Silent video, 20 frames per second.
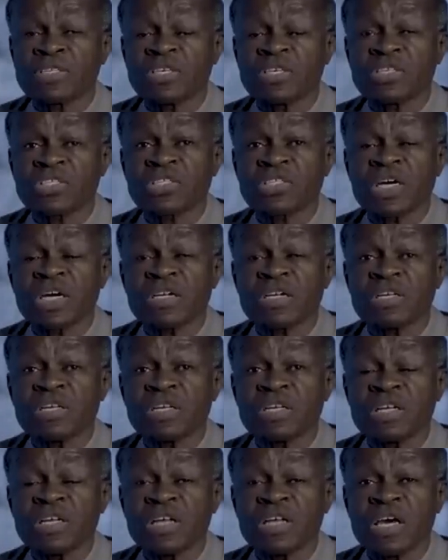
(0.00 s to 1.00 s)
This
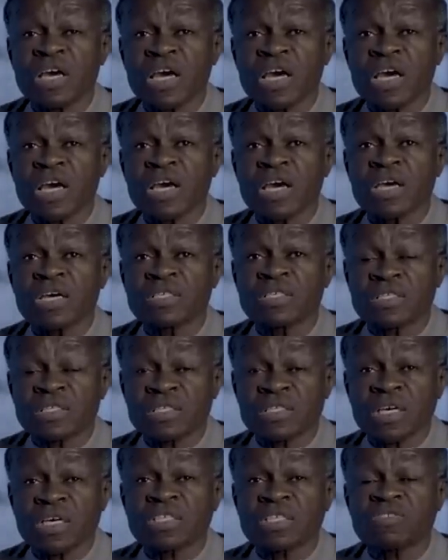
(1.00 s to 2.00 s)
started in
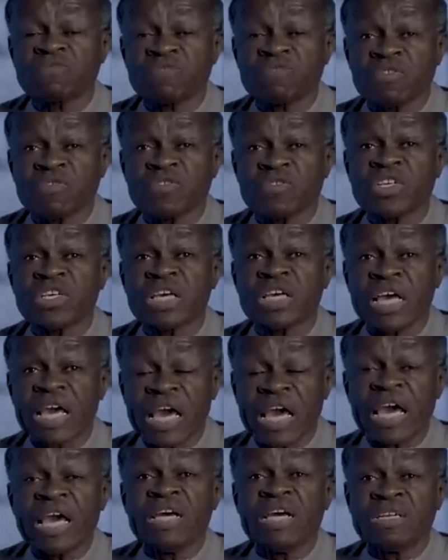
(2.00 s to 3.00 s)
650
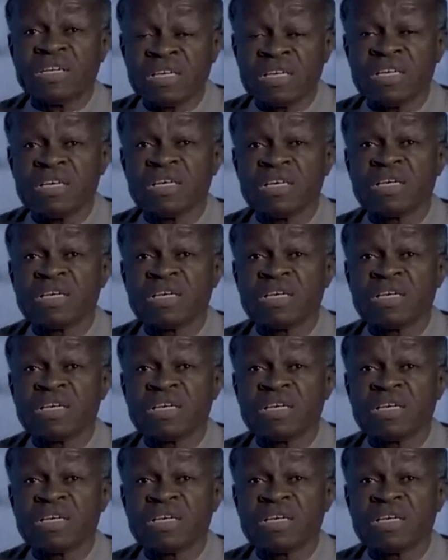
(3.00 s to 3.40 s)
AD,